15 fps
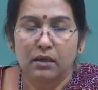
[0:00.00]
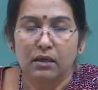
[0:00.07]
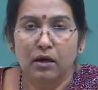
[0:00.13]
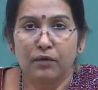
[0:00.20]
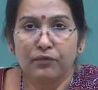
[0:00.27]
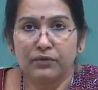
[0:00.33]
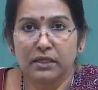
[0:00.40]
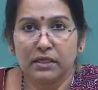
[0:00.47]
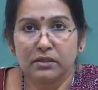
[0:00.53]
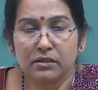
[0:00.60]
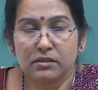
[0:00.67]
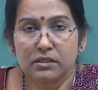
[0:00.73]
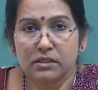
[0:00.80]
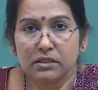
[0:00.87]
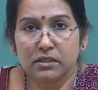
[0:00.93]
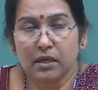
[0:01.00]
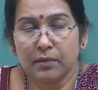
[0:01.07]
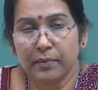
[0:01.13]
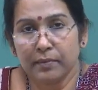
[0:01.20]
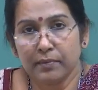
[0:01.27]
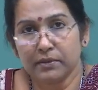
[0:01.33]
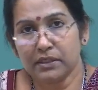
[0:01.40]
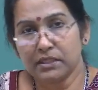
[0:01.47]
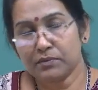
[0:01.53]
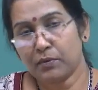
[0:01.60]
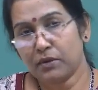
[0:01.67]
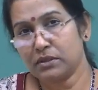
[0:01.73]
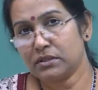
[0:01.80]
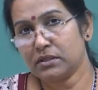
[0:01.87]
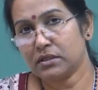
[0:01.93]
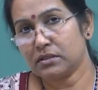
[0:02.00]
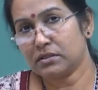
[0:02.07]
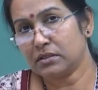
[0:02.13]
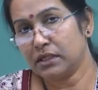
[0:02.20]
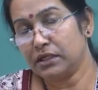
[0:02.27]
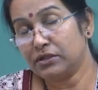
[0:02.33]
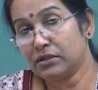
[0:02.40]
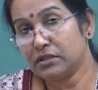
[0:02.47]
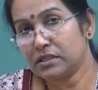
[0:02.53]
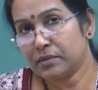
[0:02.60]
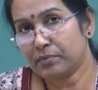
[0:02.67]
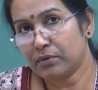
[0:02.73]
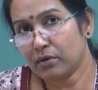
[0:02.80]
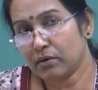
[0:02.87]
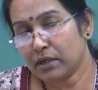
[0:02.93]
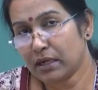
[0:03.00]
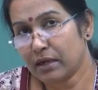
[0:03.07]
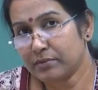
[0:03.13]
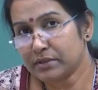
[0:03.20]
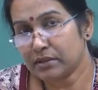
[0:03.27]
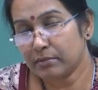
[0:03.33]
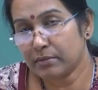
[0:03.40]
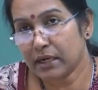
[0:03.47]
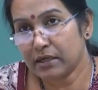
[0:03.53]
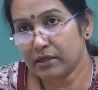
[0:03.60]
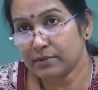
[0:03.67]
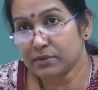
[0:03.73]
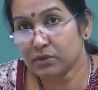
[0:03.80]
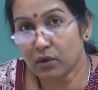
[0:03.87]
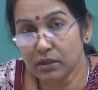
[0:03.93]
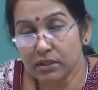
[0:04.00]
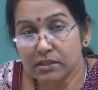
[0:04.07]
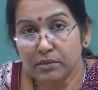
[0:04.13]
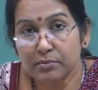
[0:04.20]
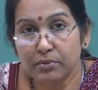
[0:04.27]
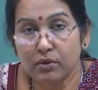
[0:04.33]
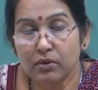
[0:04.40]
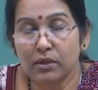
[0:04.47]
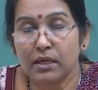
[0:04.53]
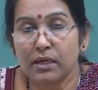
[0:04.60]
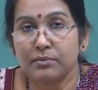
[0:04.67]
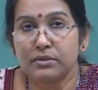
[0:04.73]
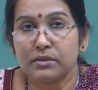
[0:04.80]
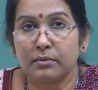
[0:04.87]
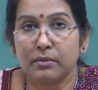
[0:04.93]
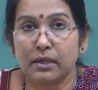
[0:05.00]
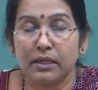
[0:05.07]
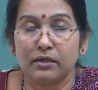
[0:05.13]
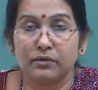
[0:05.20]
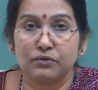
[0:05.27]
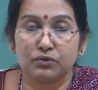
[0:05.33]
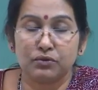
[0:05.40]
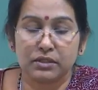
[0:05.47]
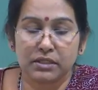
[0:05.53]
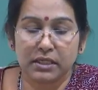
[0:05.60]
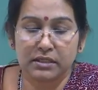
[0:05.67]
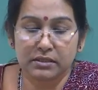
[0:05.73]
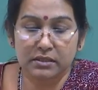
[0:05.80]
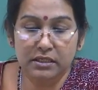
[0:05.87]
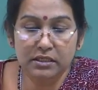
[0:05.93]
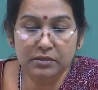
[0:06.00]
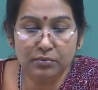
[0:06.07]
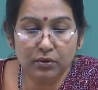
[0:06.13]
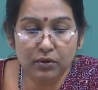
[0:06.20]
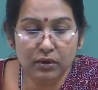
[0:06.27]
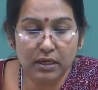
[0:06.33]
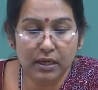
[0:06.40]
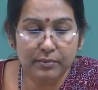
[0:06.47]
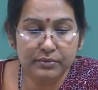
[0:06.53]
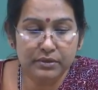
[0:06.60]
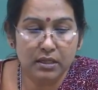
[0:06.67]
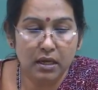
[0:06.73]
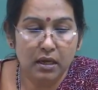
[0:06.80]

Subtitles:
often the industries people, they sponsors the internship program, some kind of scholarship program, some kind of students exchange programs,